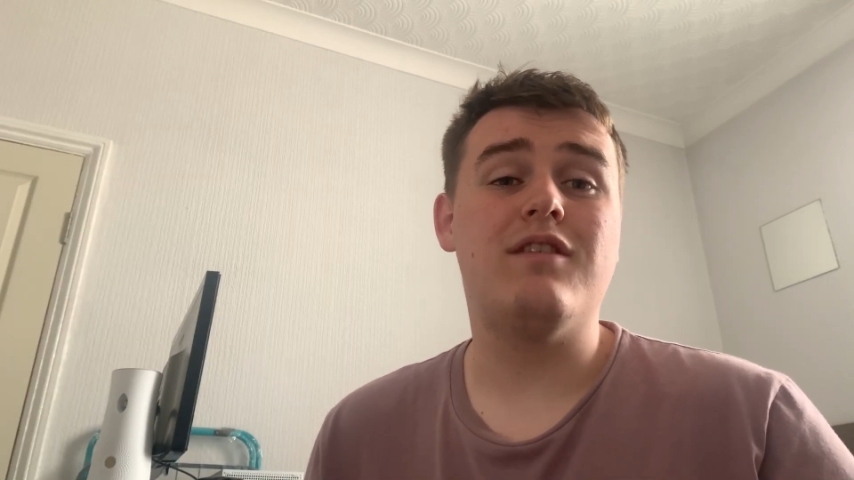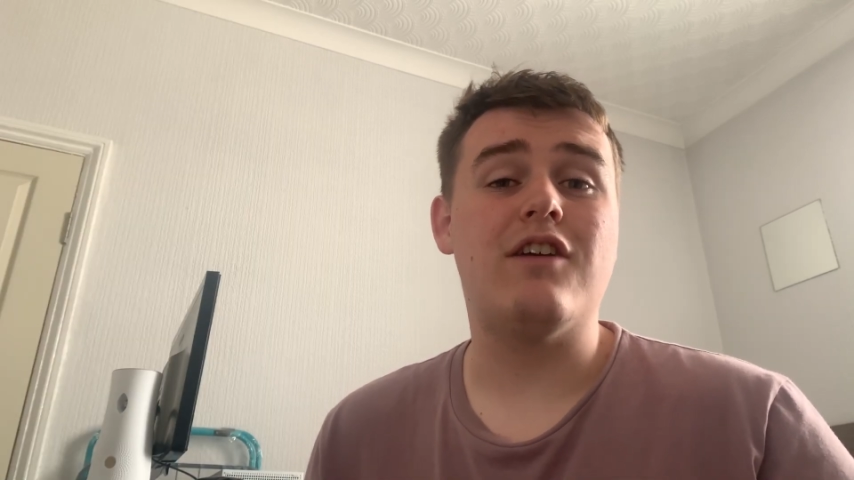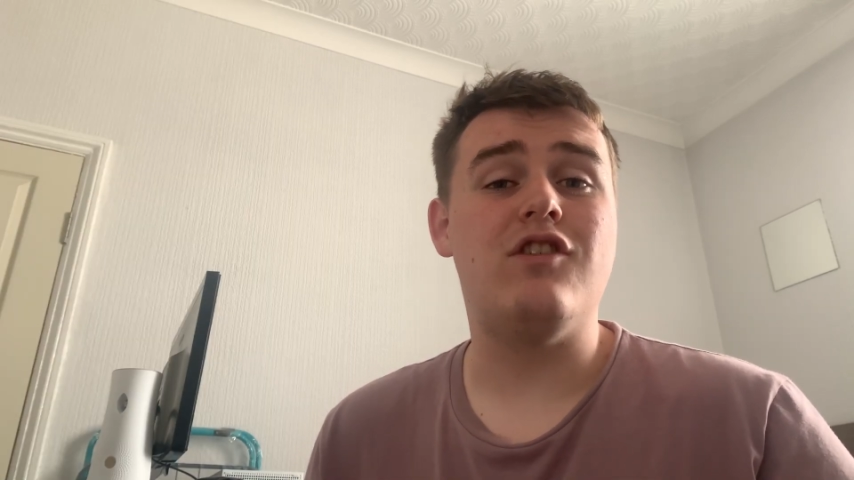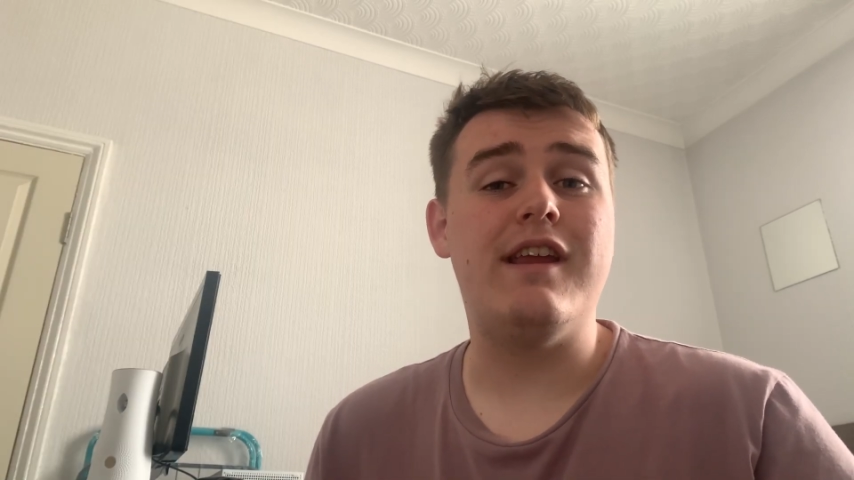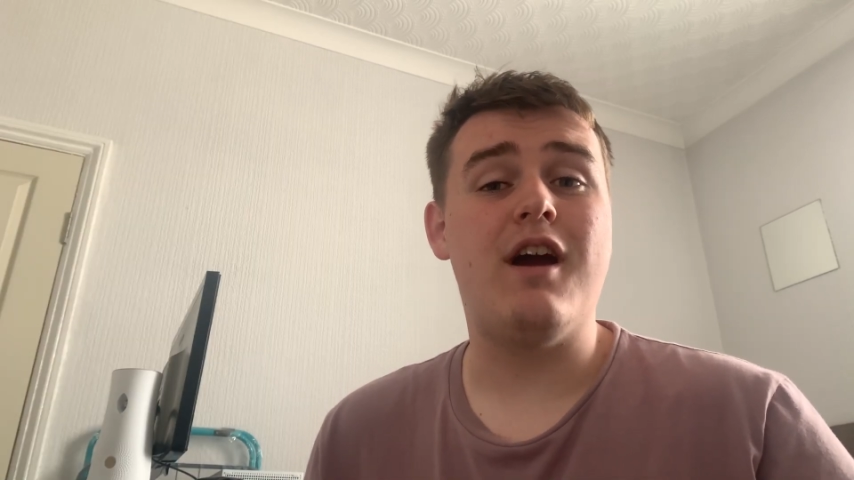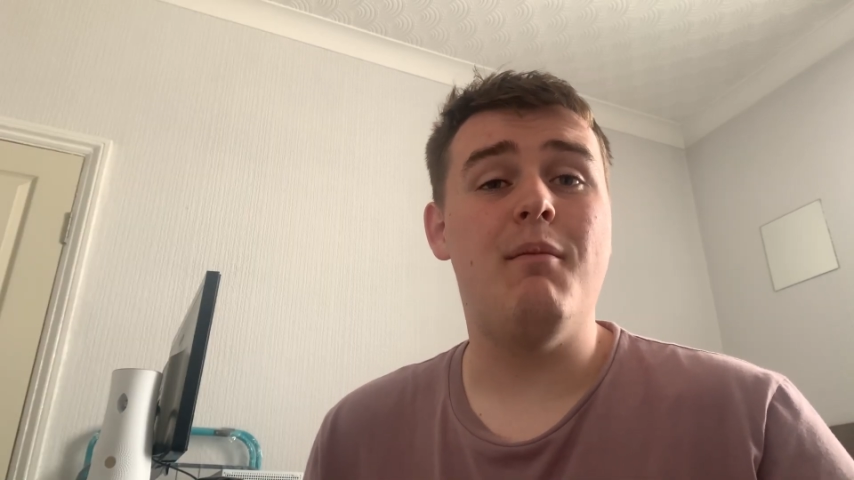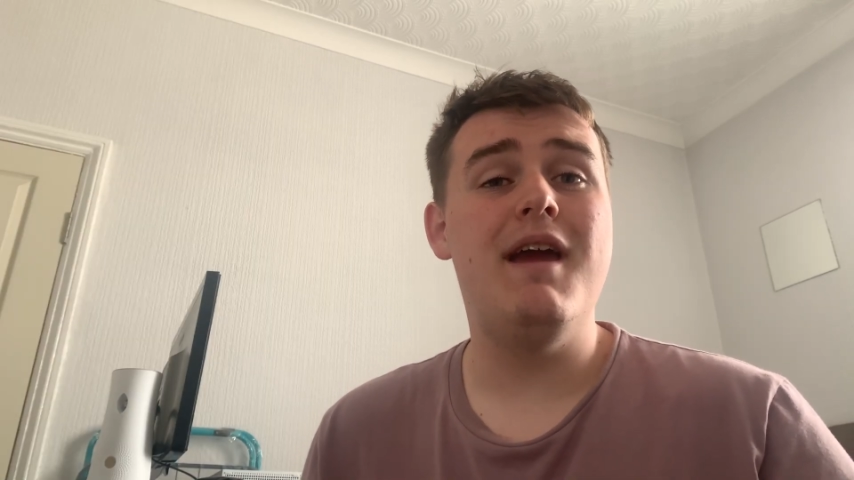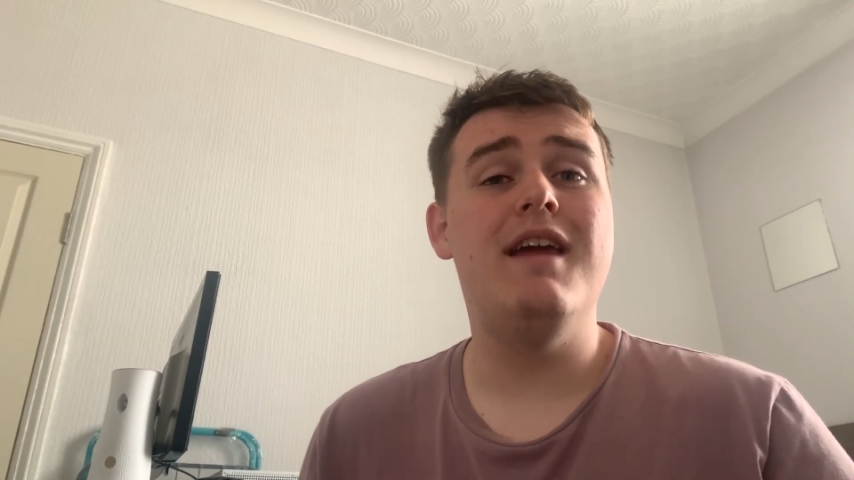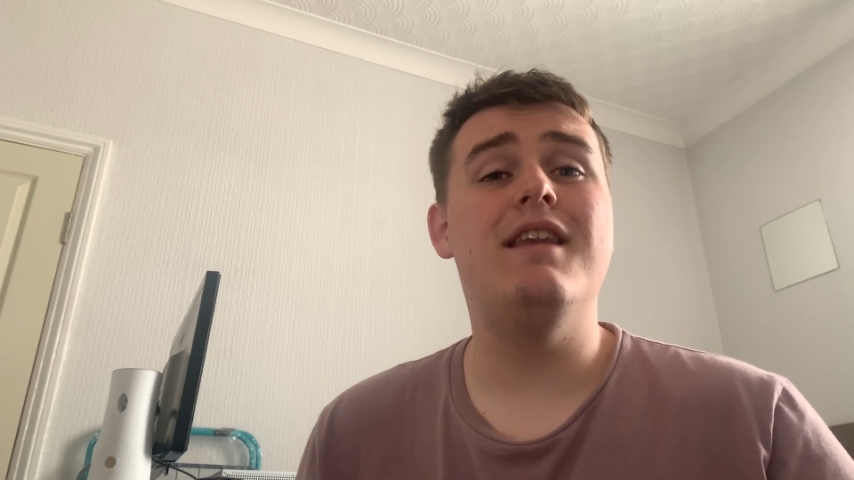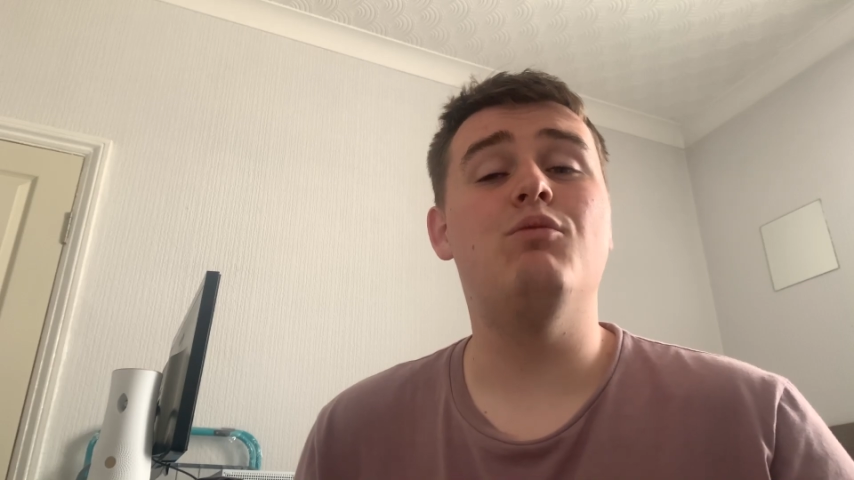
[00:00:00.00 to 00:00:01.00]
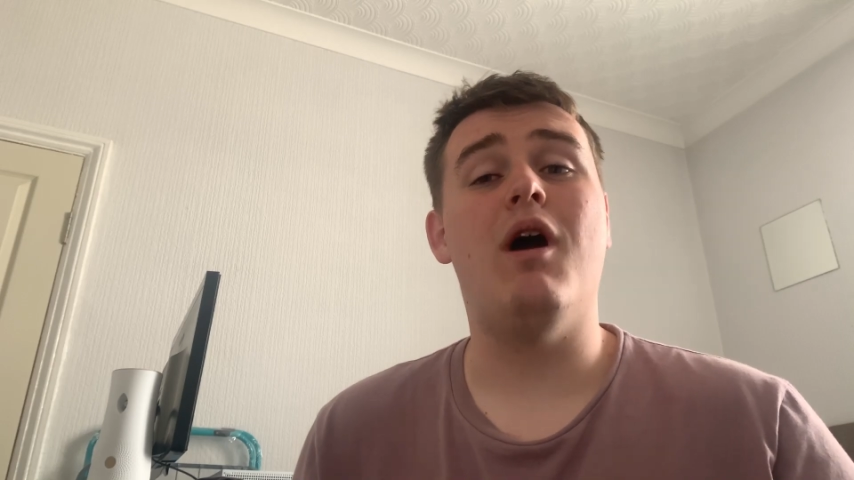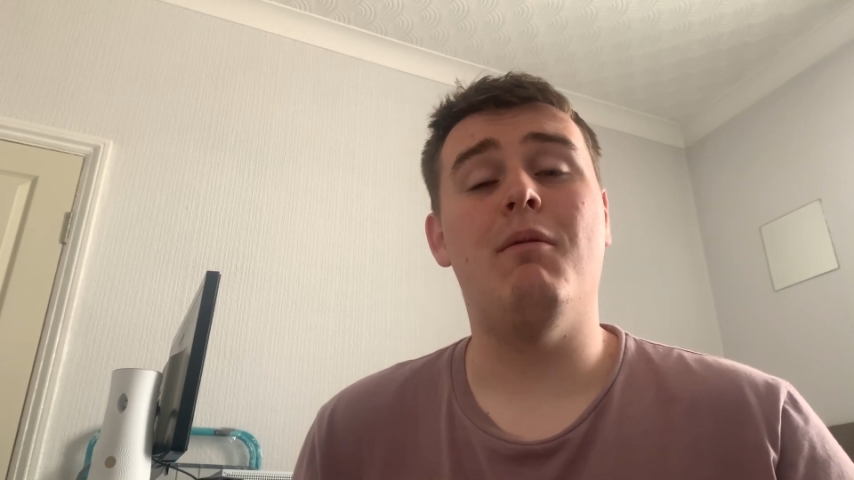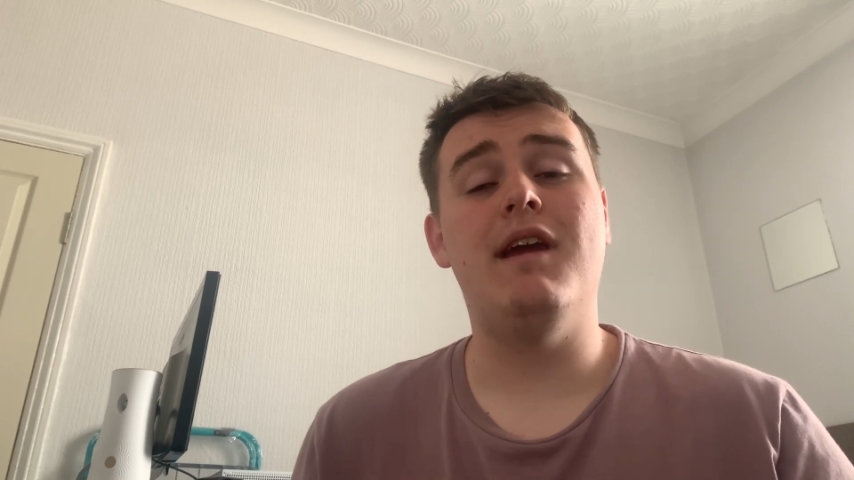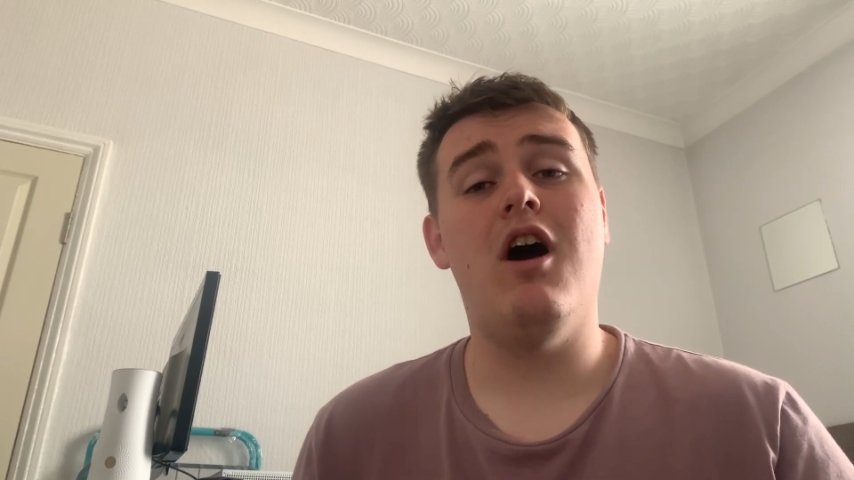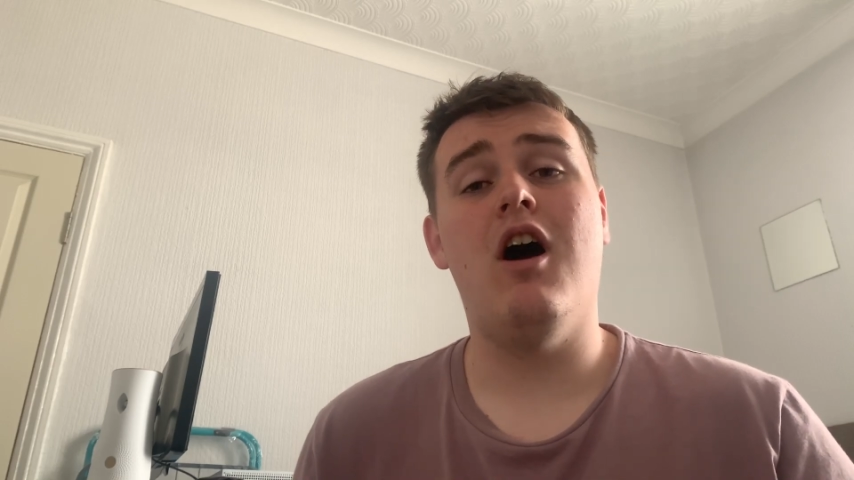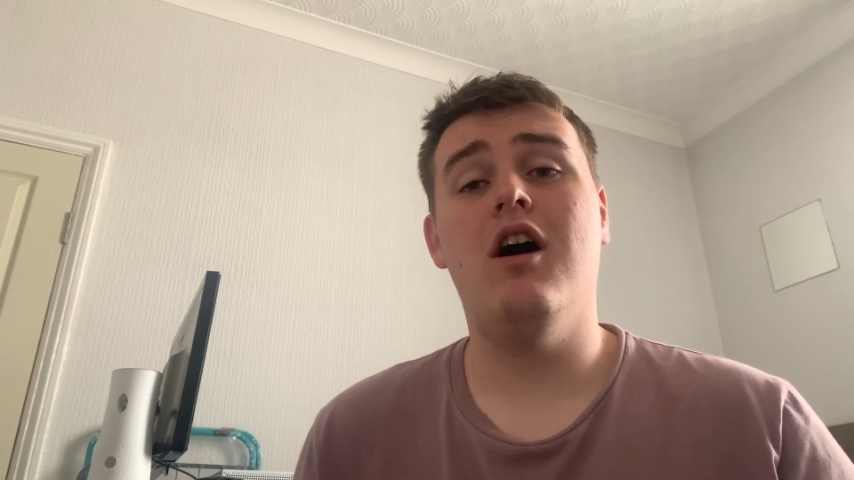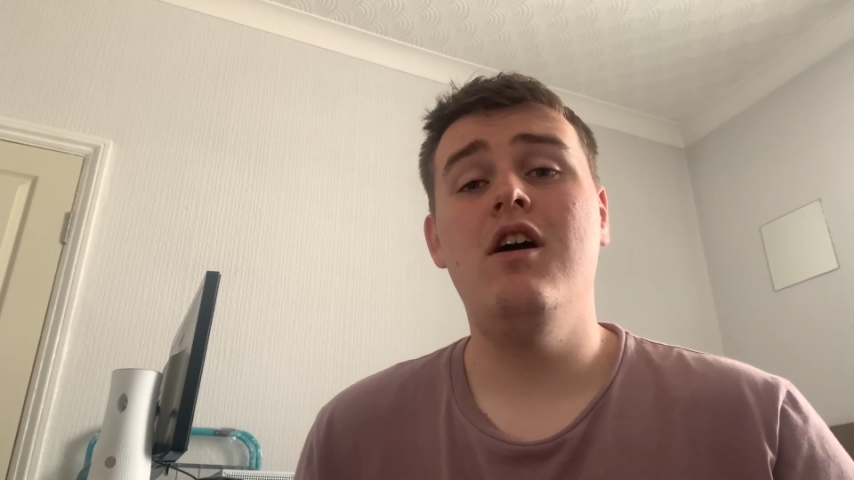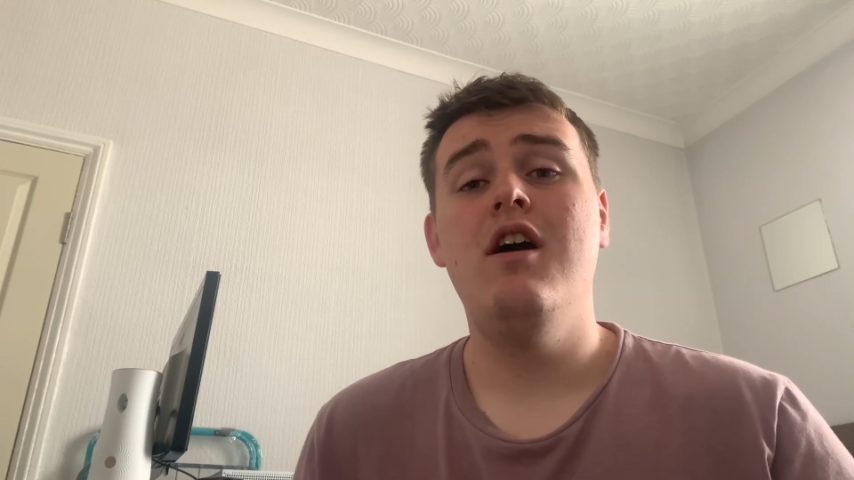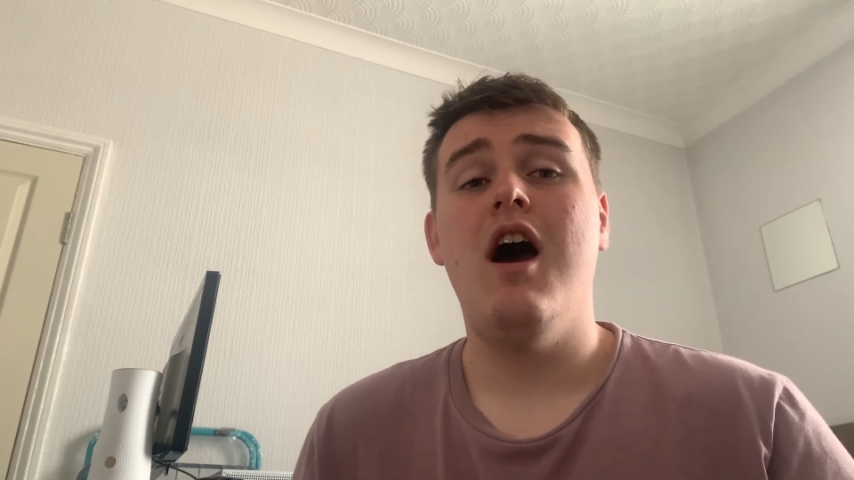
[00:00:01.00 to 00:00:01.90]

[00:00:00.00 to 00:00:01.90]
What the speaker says: actually come in, where we are.